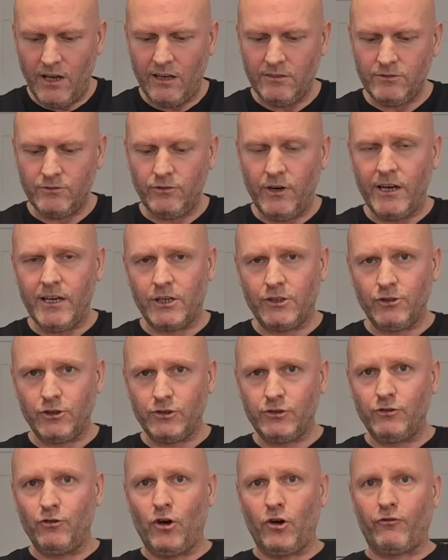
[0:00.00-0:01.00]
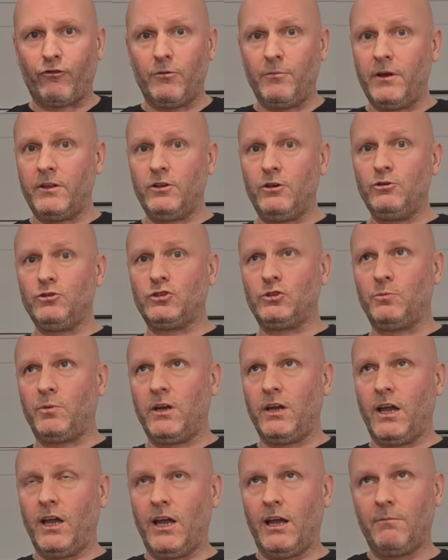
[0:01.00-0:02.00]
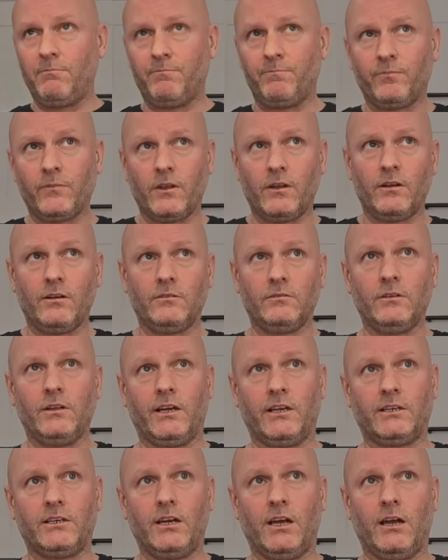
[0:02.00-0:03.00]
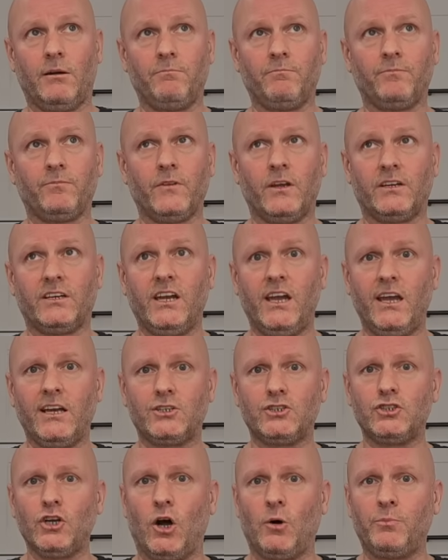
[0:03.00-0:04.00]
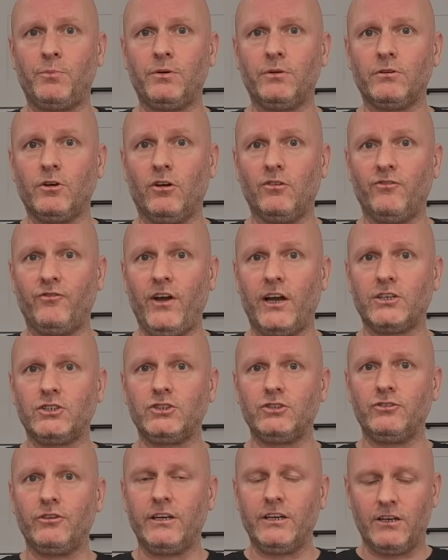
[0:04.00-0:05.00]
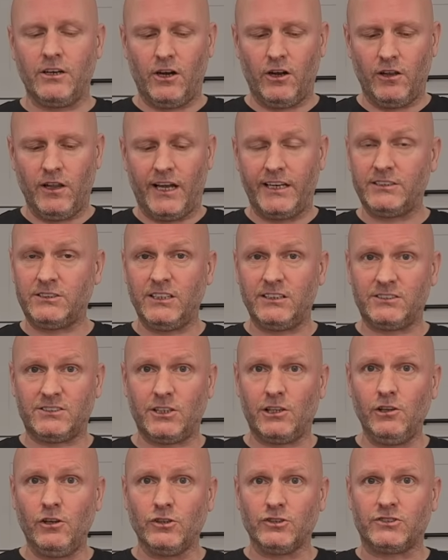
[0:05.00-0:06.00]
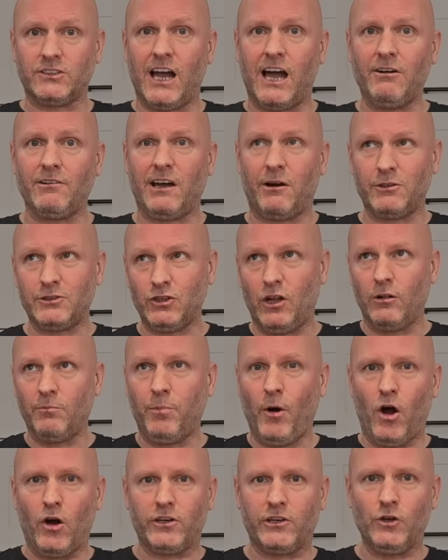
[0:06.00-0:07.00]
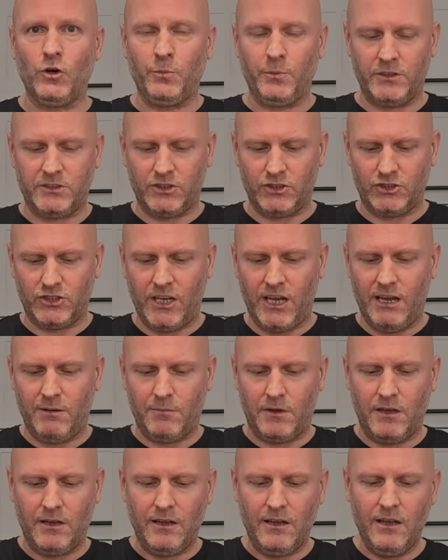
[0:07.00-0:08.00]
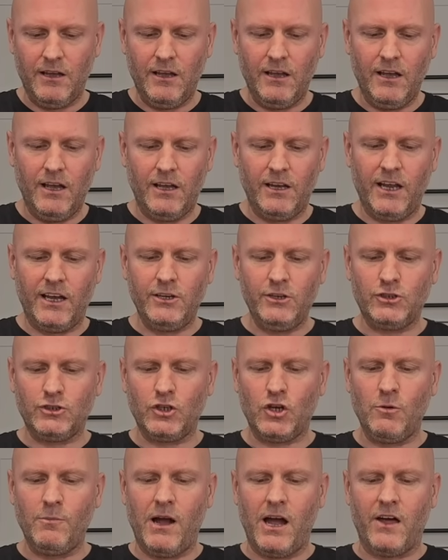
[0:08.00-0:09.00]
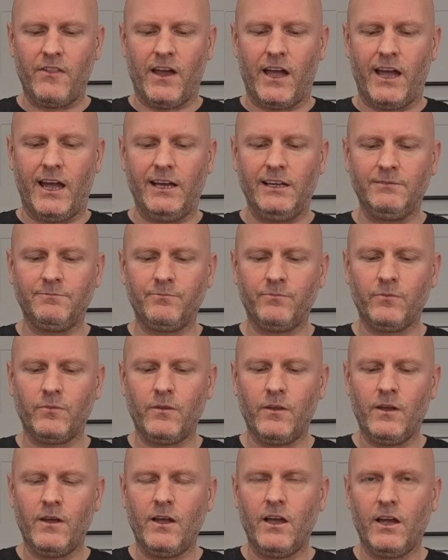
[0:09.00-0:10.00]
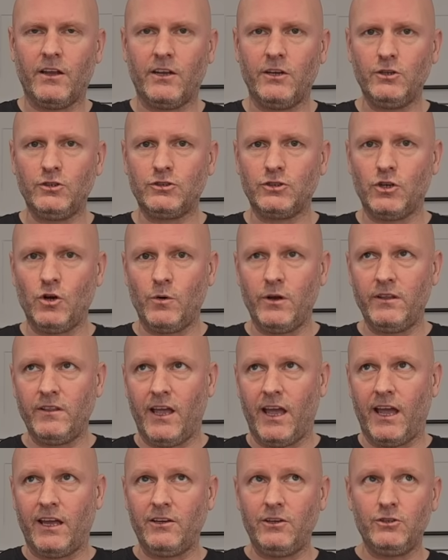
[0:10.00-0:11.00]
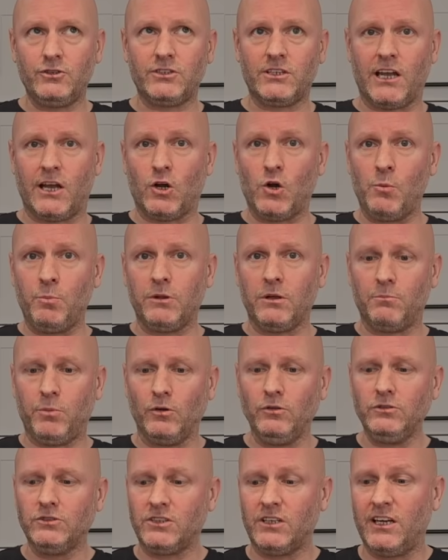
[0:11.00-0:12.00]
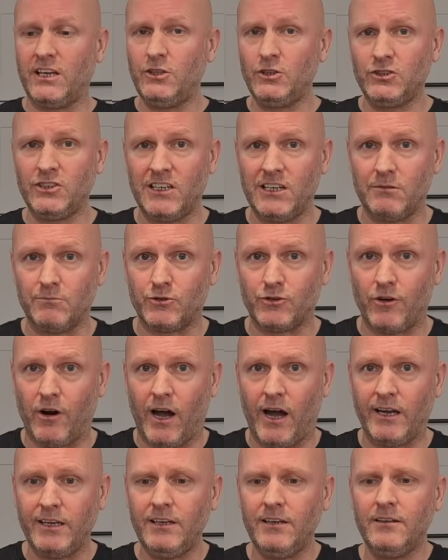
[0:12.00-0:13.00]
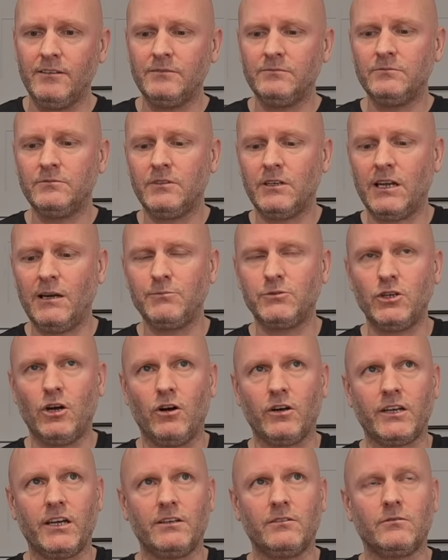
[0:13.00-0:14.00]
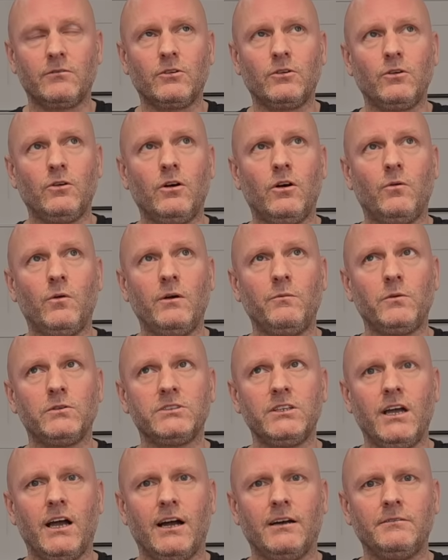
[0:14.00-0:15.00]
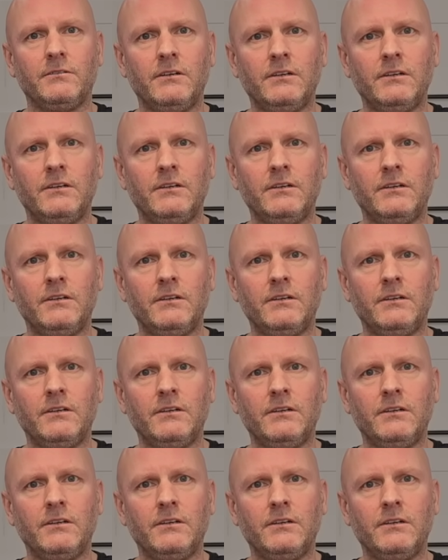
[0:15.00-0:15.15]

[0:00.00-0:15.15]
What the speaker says: right across the road from it, there used to be a cake shop, confectionery and all that. It's closed down now, it's boarded up, it's a shame. And I used to come out of there, and I used to go in there, and I used to get a couple of buns, and I used to eat them dry. And I'm talking, God, when was that?